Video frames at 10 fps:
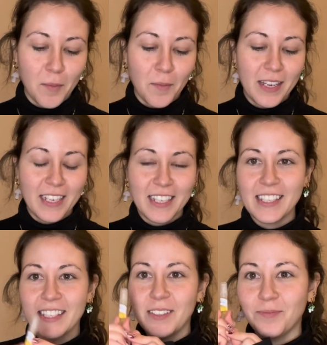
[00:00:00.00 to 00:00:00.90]

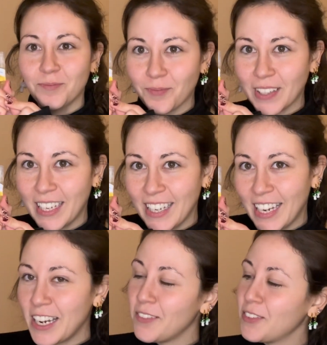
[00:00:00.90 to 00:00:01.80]
is, I
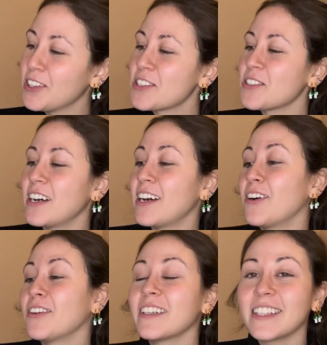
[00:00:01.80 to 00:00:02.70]
have also
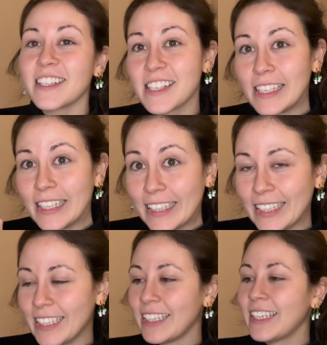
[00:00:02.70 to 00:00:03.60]
only this
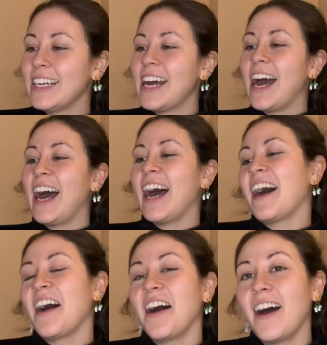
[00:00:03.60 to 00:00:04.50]
little
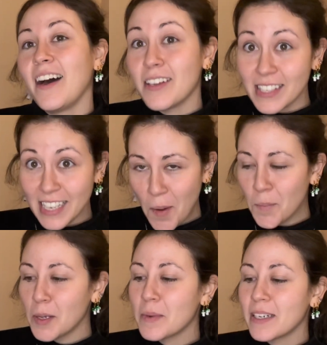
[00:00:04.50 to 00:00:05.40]

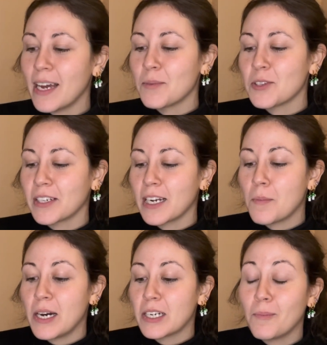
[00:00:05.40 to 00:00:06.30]
sample, but I'm talking
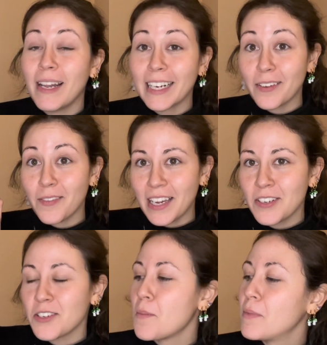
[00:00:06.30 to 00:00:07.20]
about Black
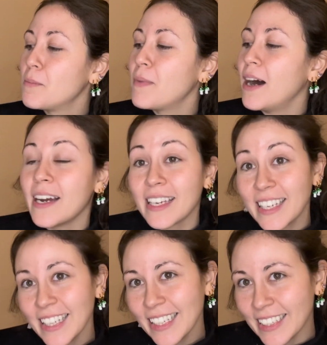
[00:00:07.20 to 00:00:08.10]
Phantom by
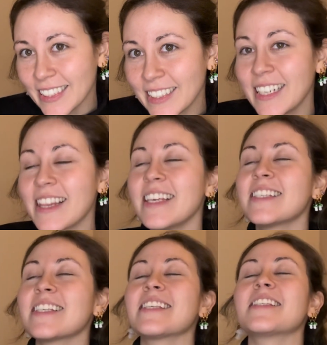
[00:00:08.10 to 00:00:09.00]
Killian. This
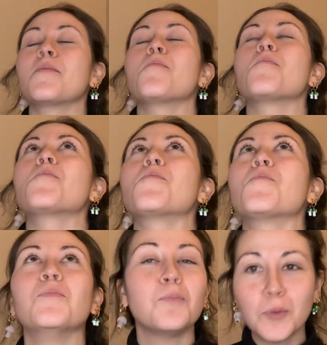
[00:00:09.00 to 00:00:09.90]
is the
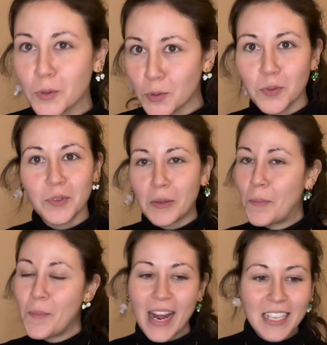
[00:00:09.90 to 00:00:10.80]

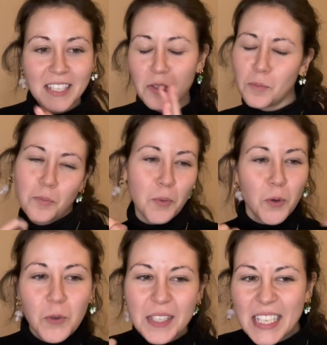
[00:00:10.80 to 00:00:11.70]
best
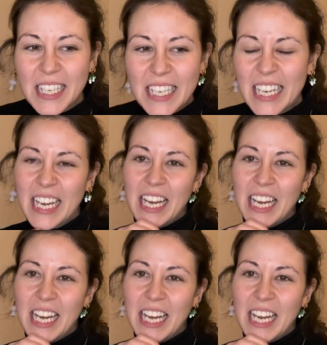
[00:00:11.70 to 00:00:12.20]
boozy